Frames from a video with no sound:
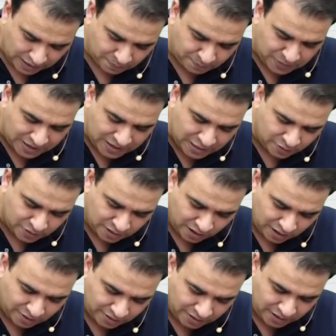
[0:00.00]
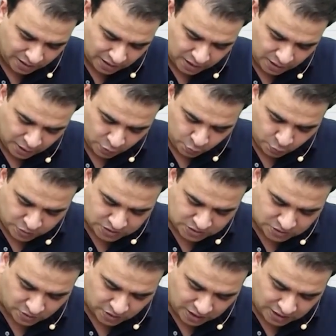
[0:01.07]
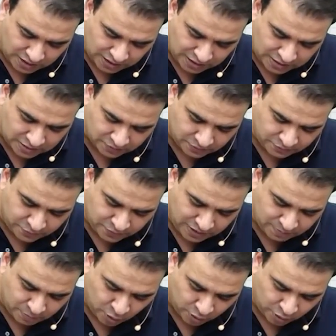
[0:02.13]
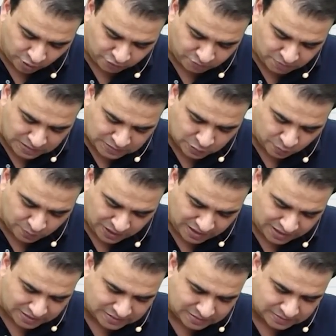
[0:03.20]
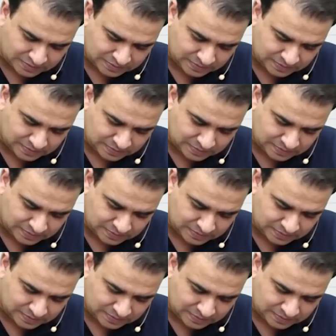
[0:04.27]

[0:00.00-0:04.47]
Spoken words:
appendicular artery, which is running in the free border of mesoappendix.